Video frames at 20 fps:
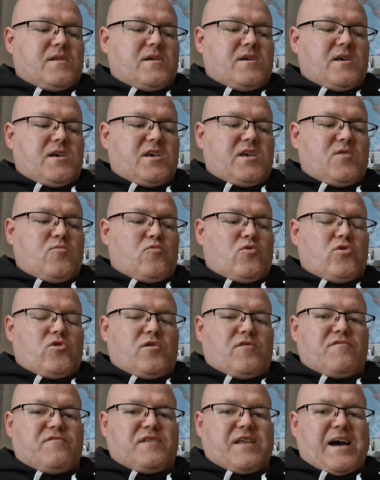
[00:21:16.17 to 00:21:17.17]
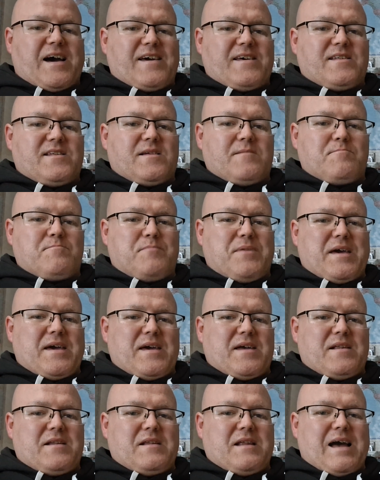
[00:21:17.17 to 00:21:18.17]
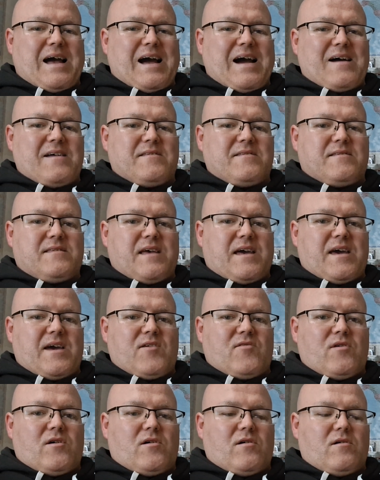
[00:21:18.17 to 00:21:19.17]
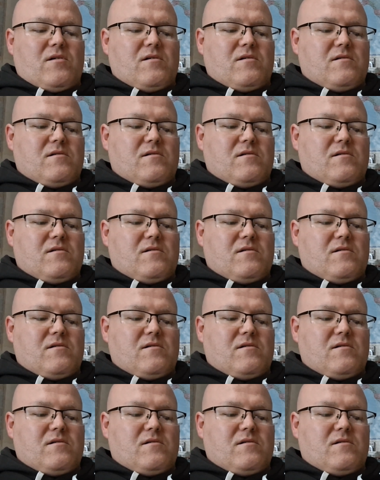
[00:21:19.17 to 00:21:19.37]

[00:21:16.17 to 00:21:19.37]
He would have died in pain and terror.